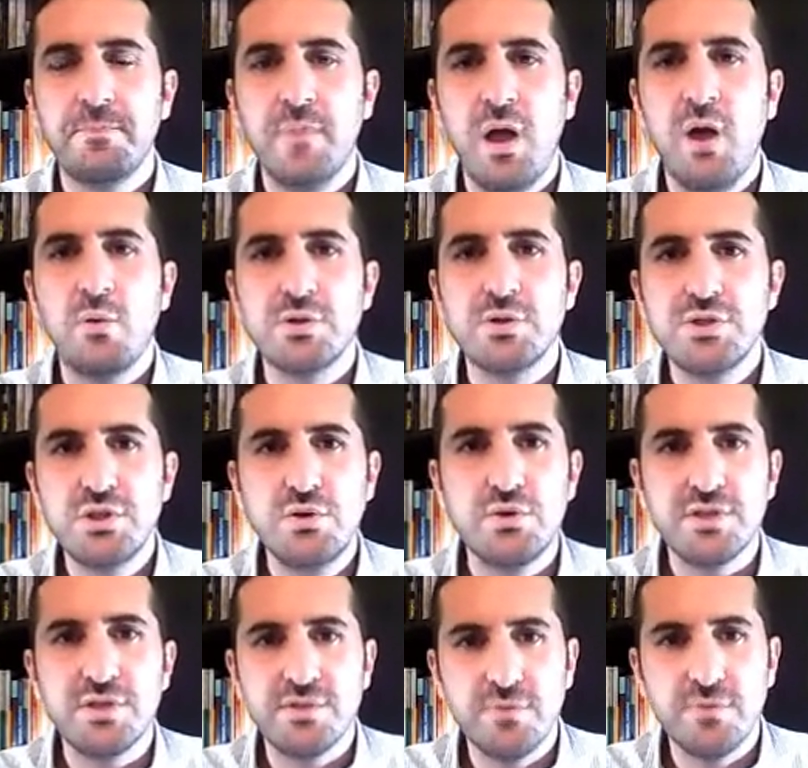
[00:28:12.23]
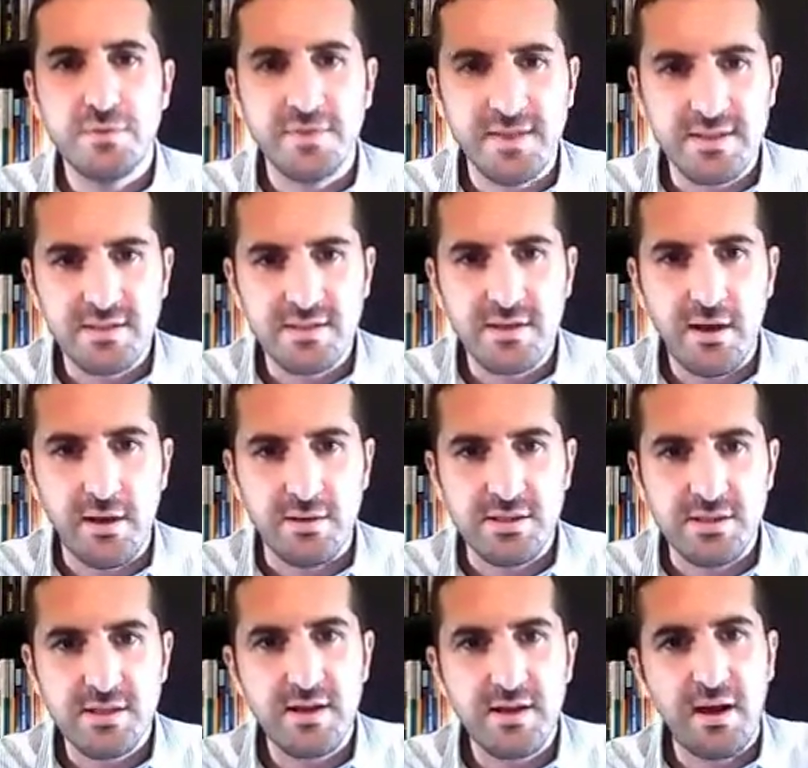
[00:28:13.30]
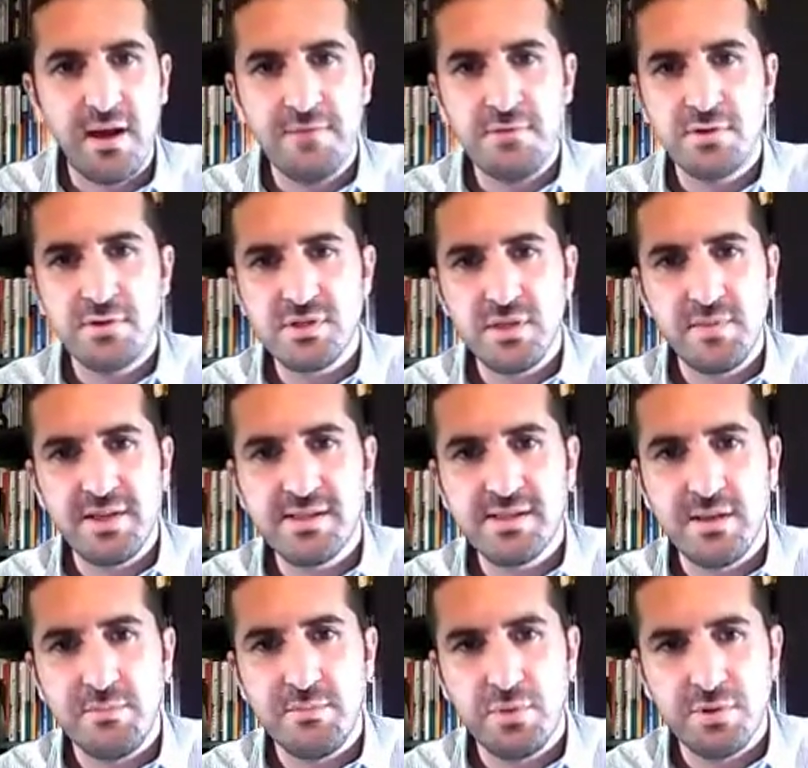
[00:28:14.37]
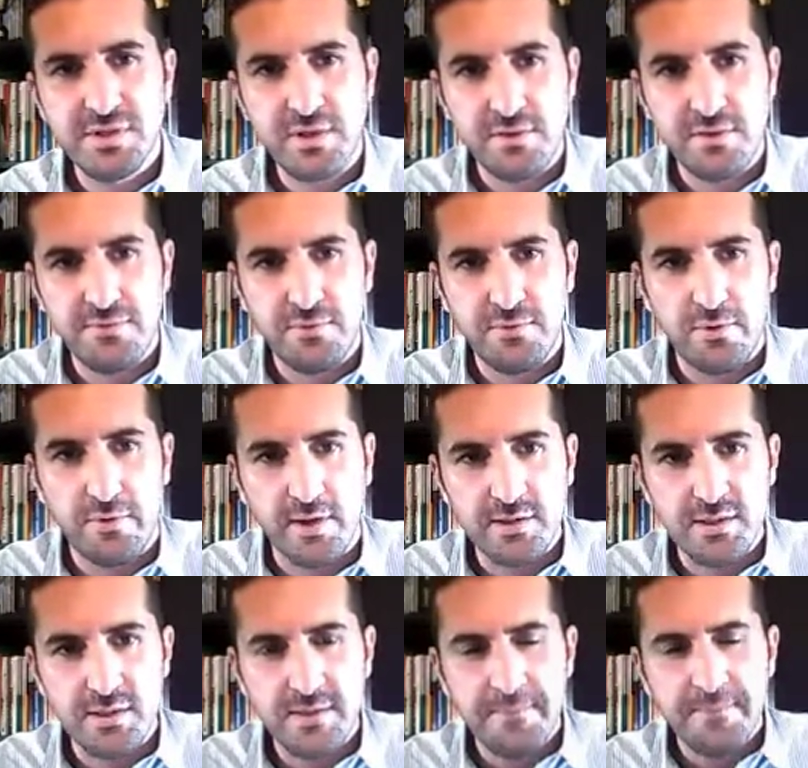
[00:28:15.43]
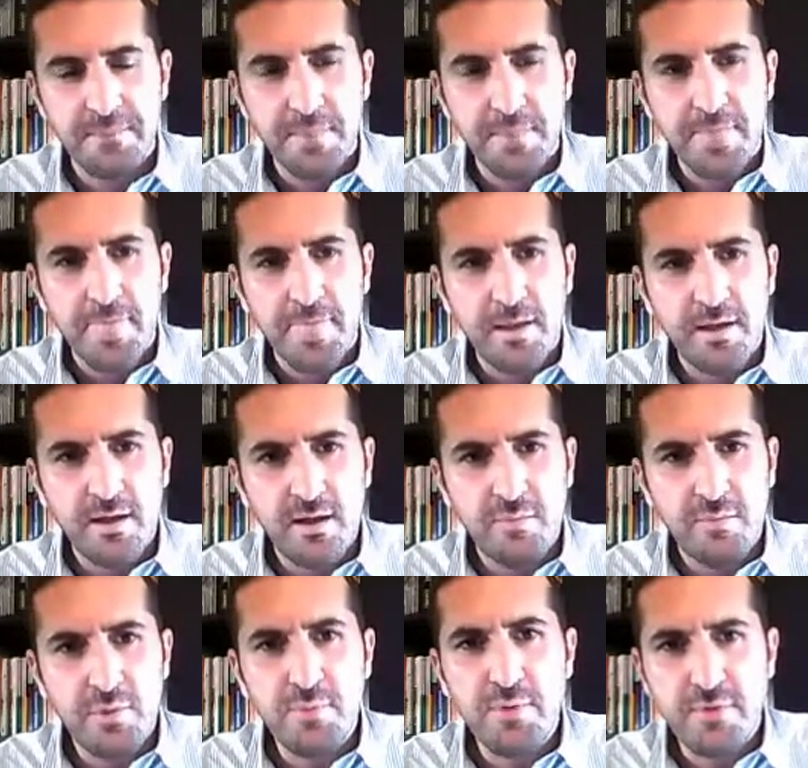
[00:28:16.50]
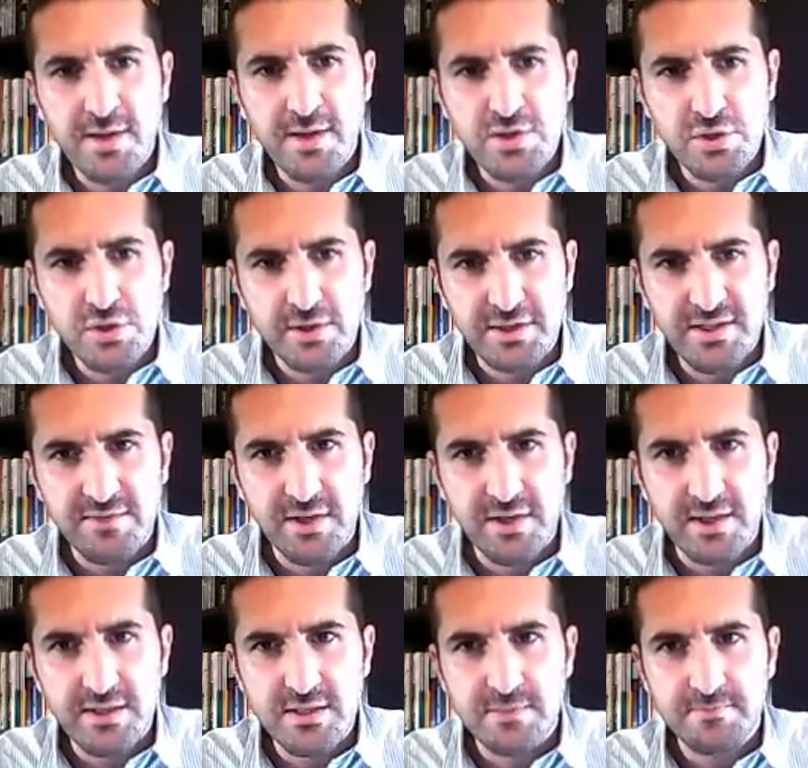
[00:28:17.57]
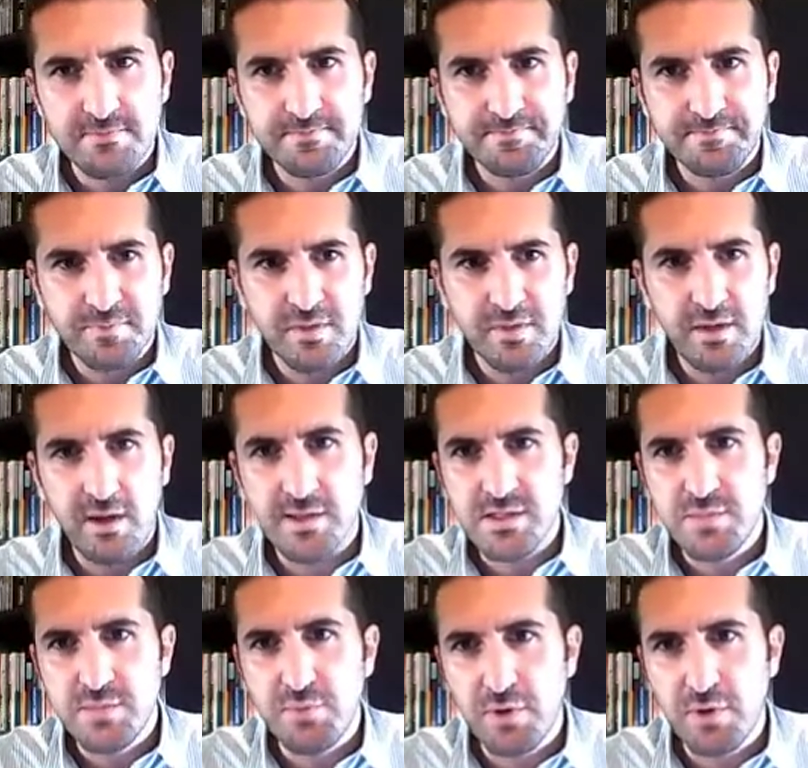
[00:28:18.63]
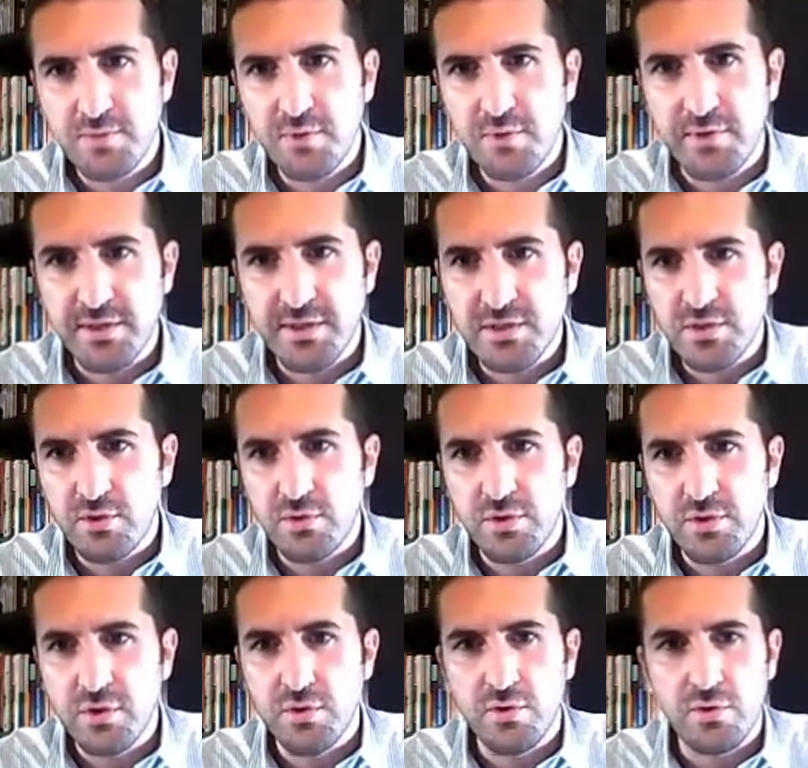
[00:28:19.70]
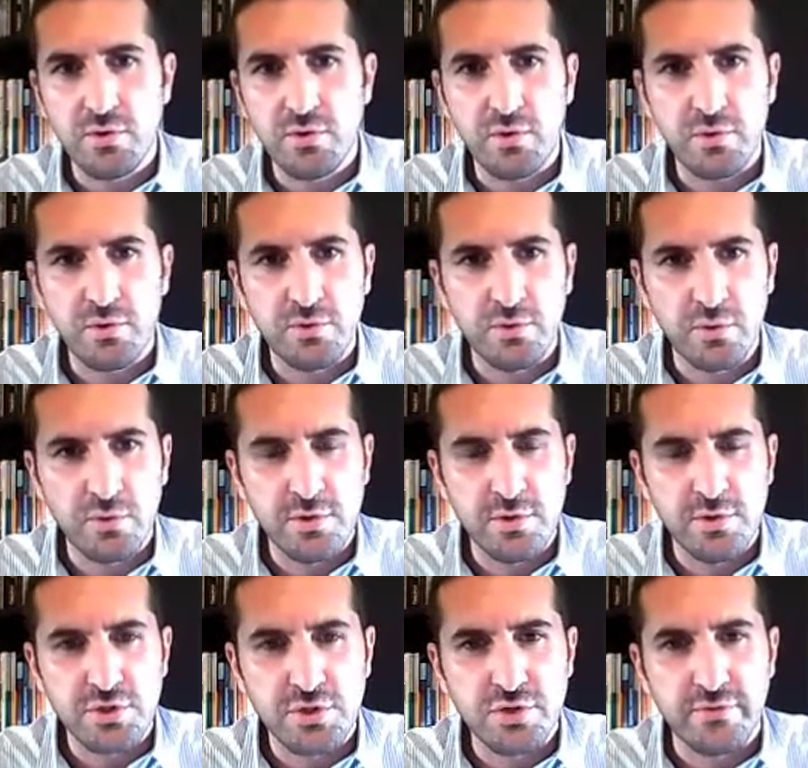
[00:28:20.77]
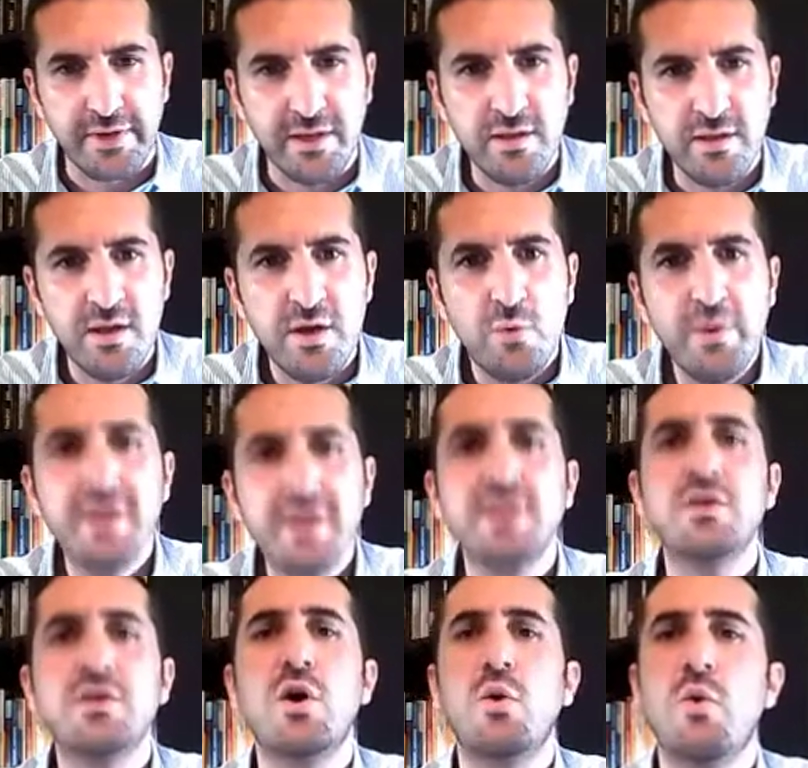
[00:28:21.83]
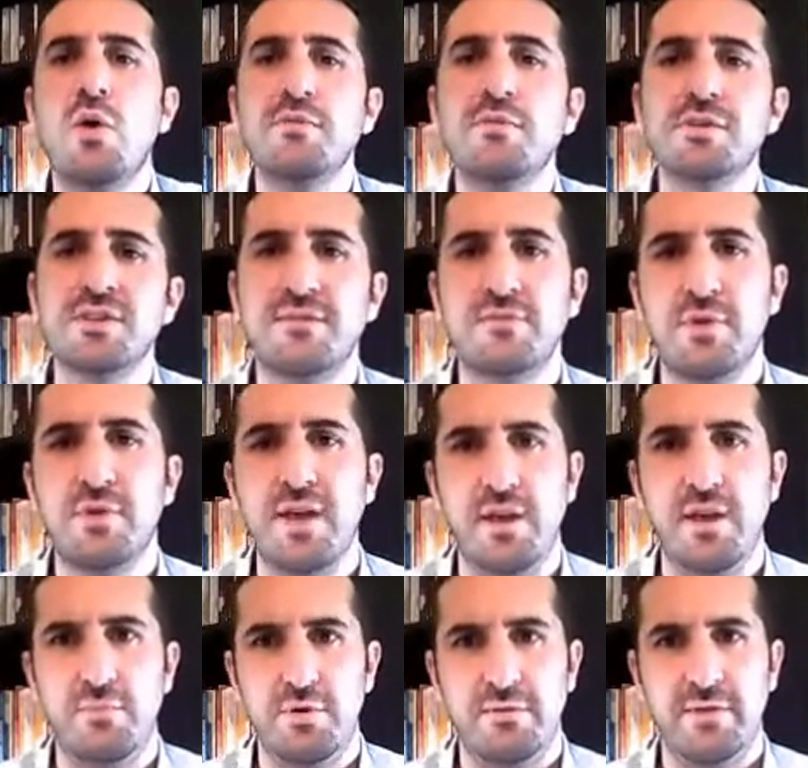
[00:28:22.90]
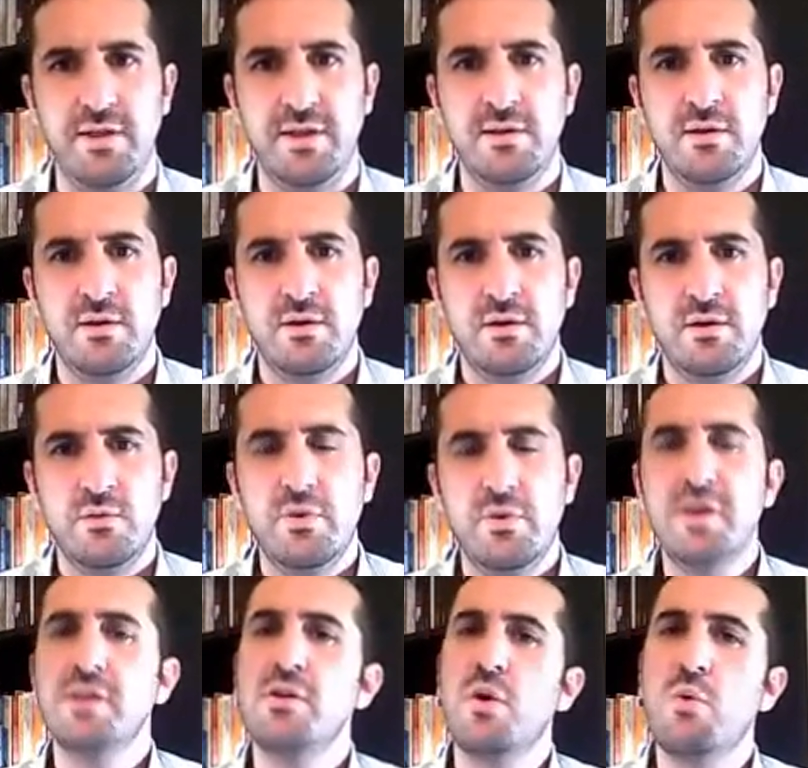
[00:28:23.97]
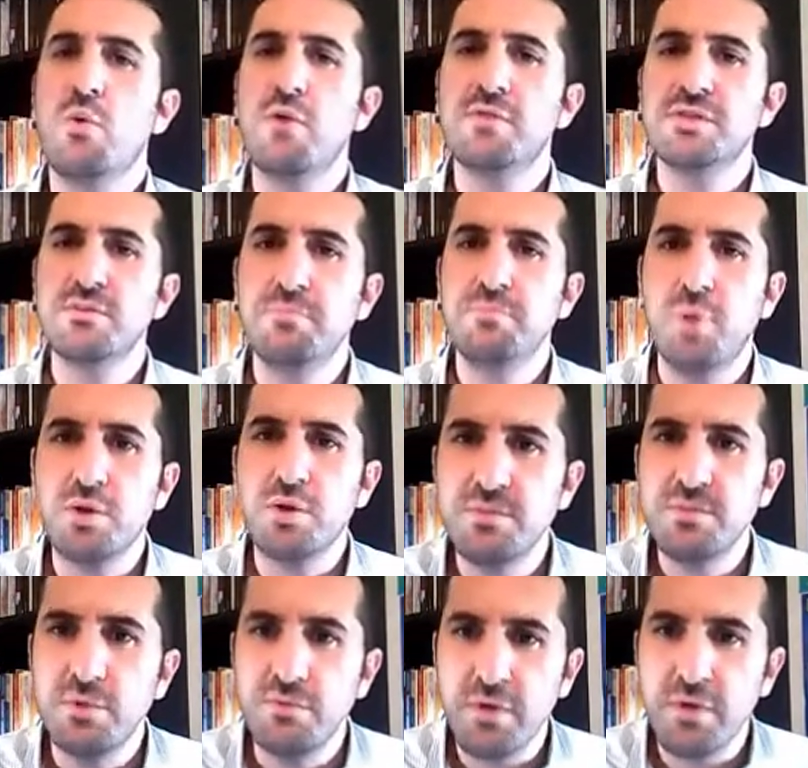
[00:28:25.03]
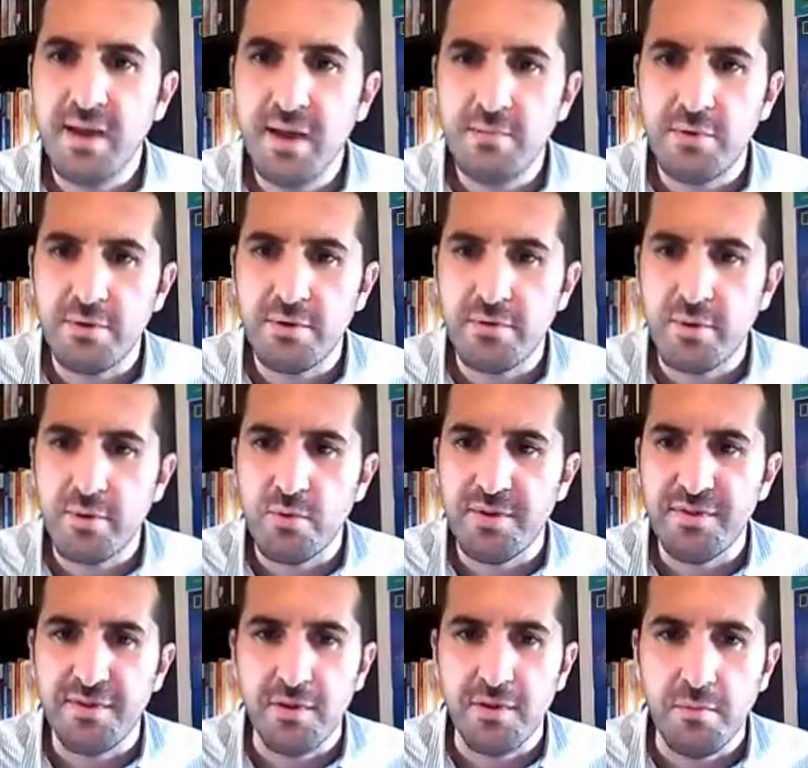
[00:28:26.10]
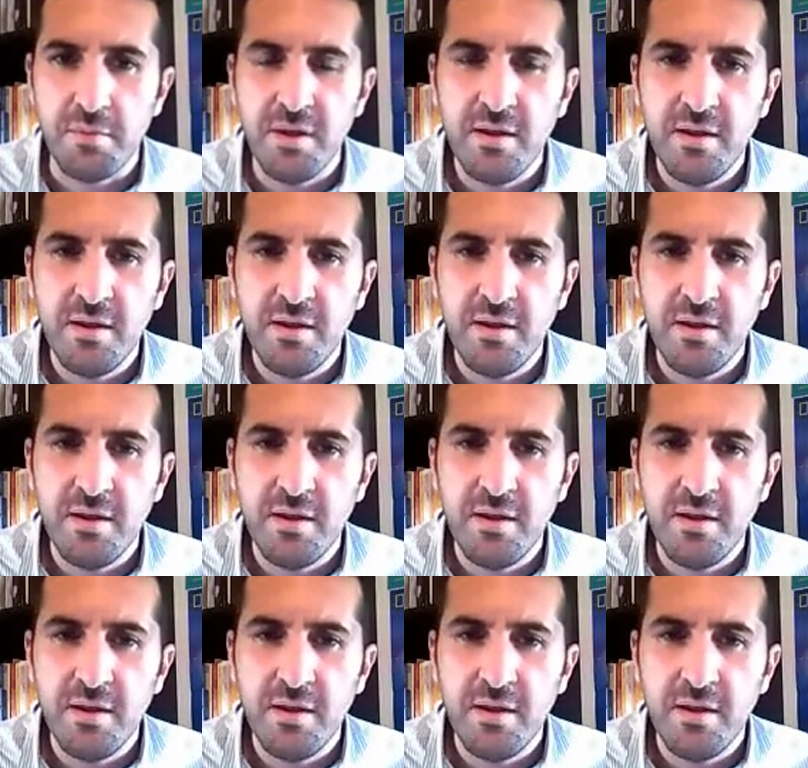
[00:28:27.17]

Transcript: our students for this task? I've got some examples there for us. Preparation activities, the last bullet point on your screen. We can go over some vocabulary. We can go over some possible vocabulary with them